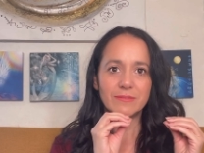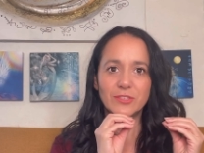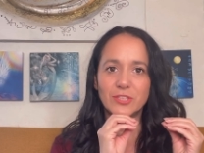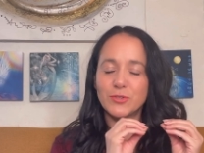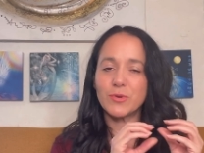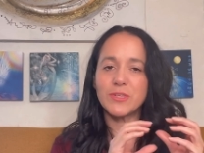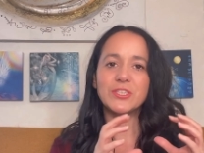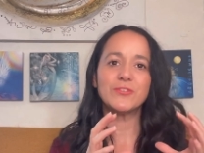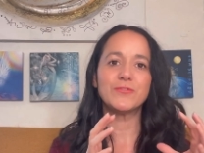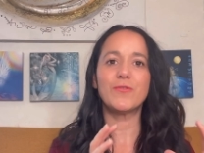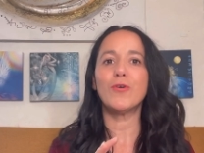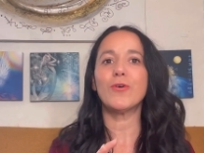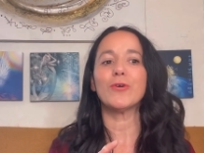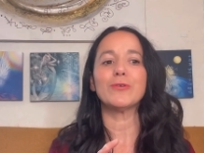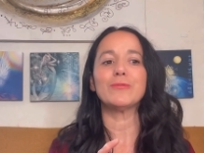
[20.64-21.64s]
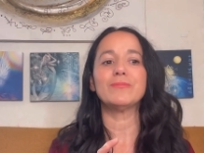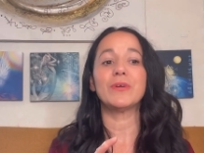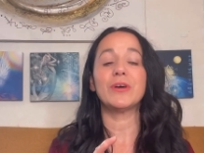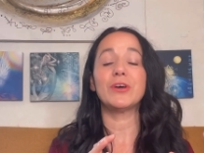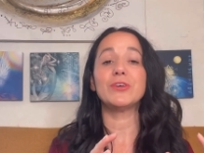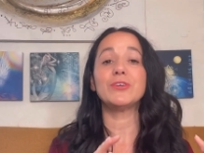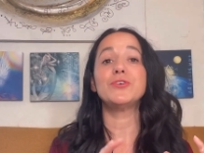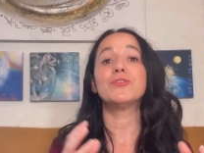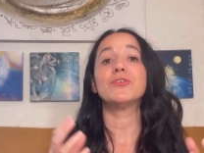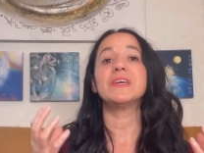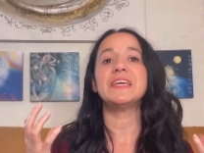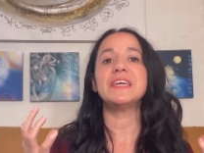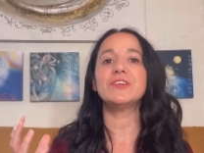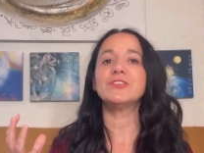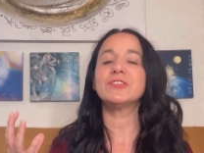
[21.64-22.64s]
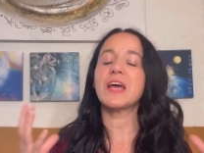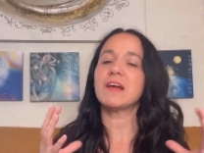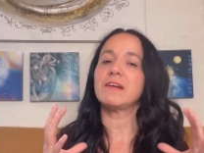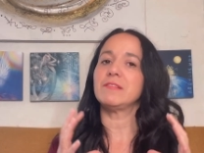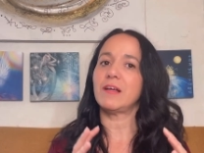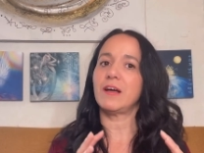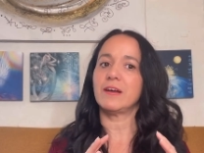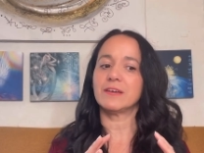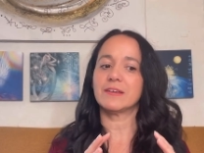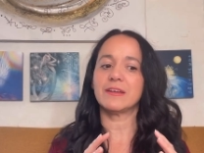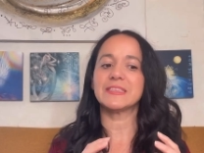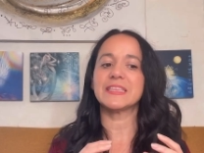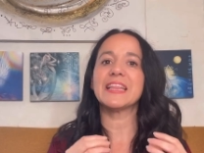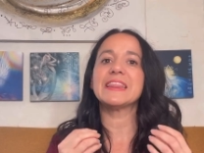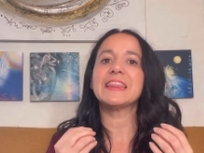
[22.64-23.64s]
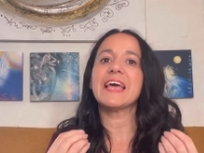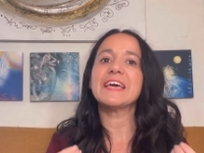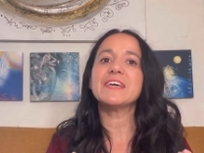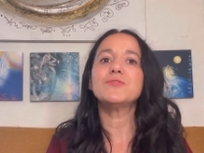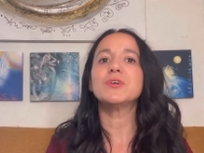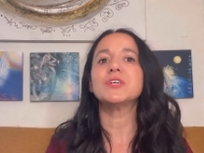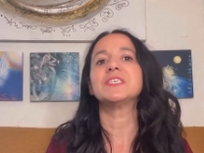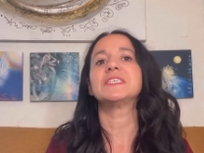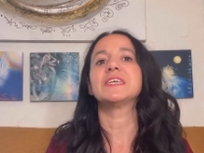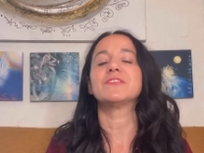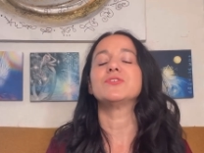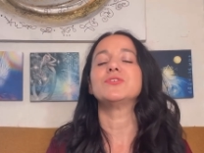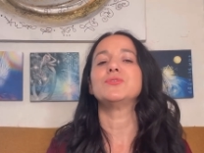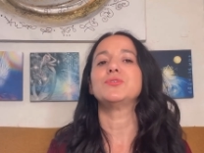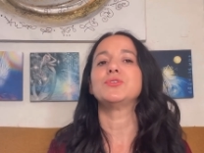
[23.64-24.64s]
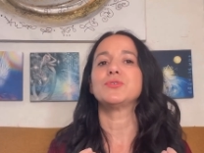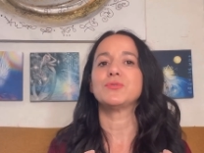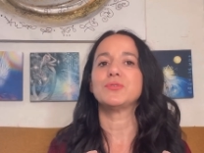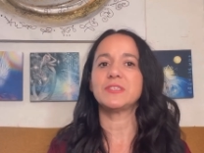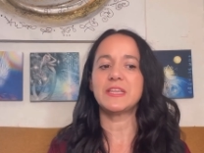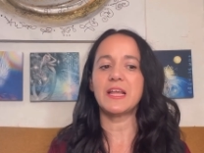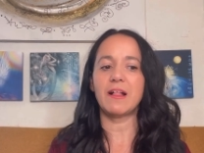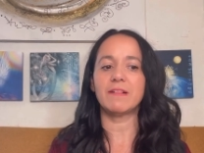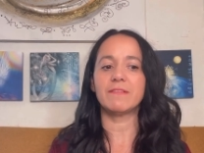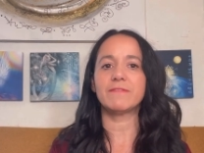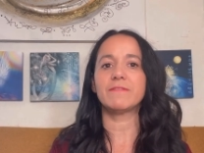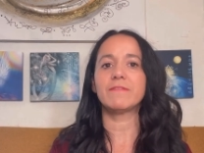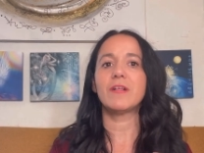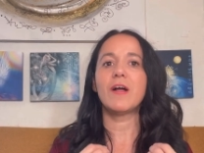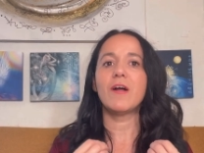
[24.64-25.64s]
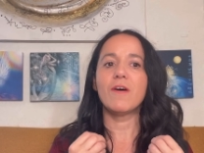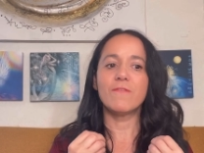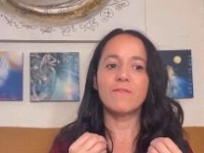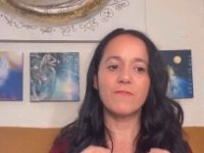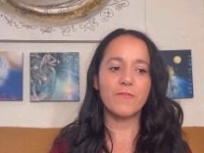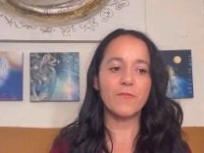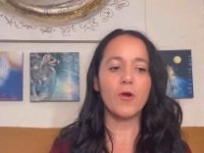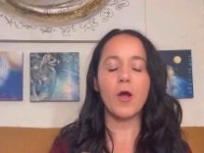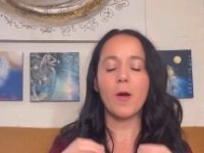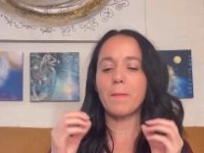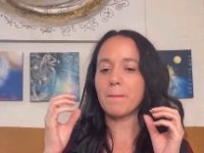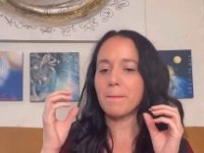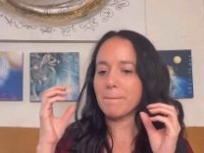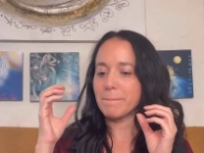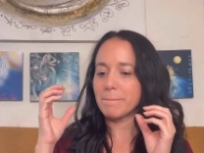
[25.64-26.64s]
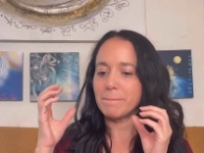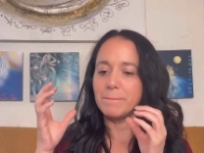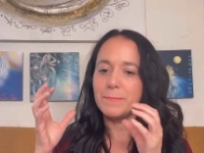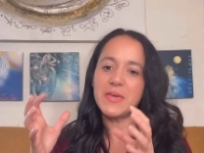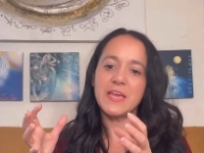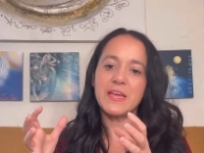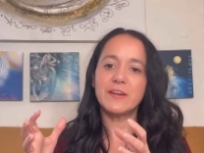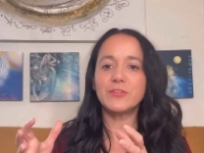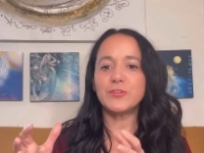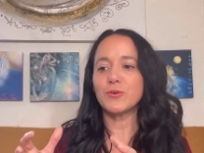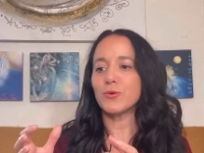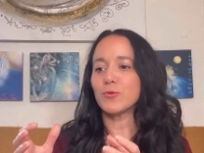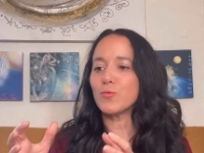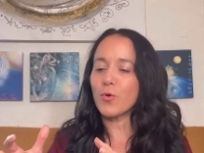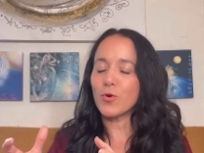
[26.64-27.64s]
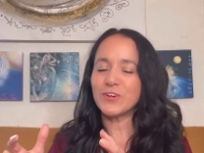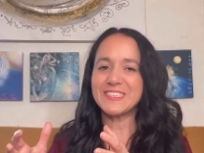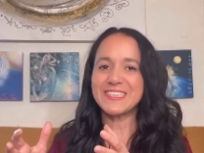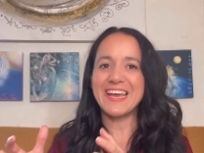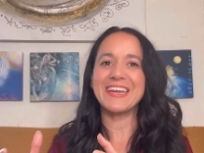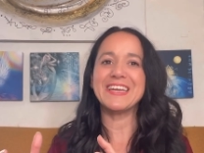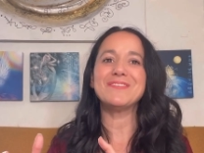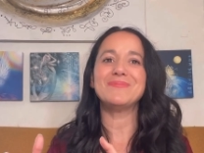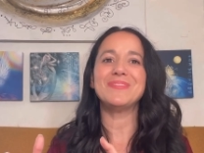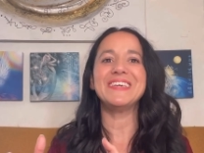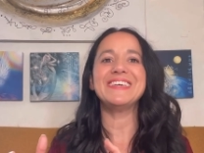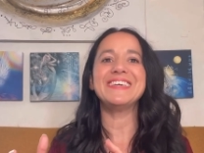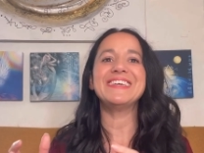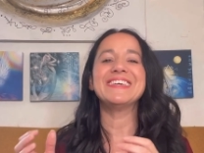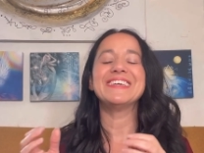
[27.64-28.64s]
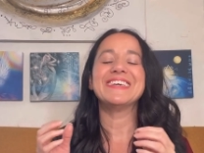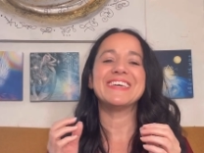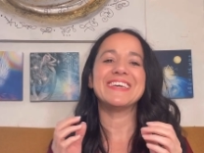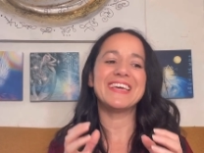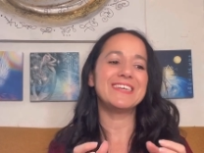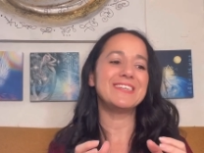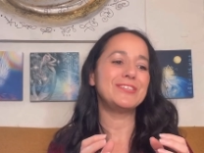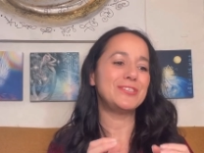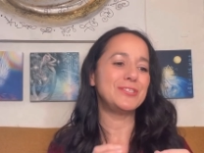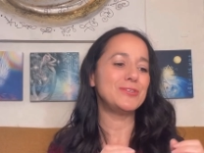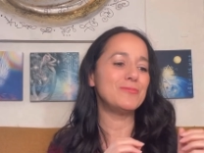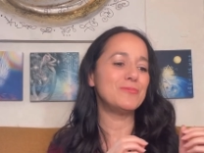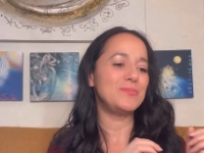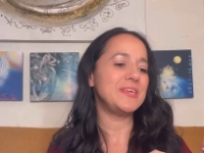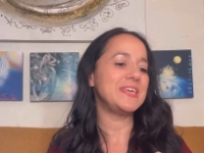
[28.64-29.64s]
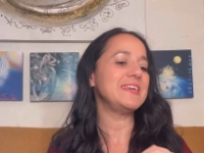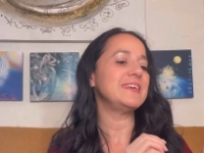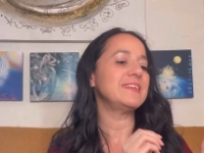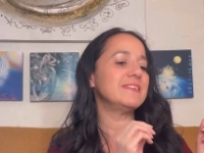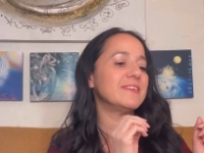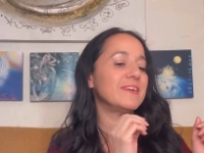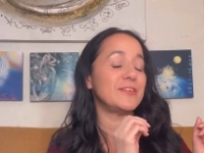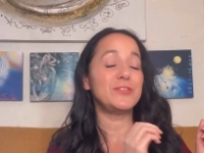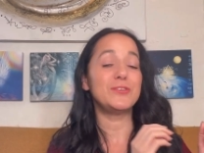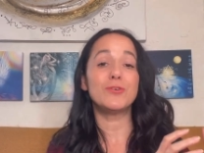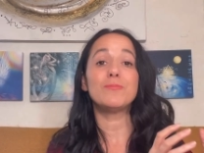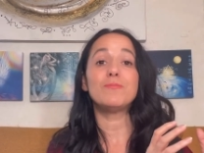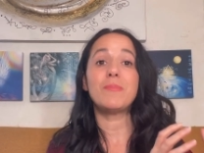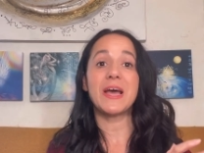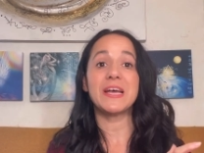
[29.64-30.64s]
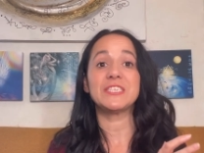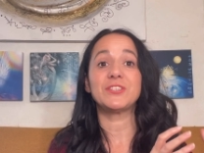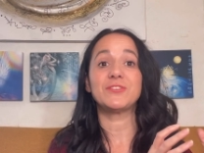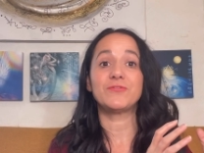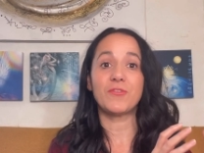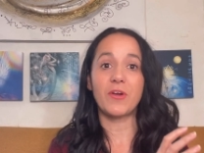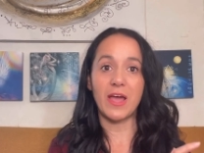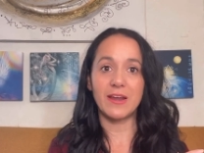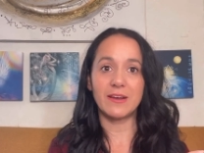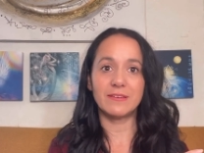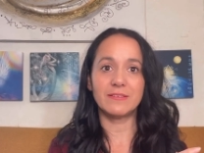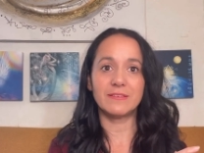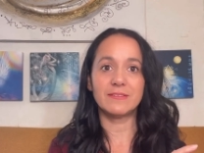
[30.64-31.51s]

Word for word: transform your inner dialogue, the language that you use yourself, from being your worst enemy into being your best friend.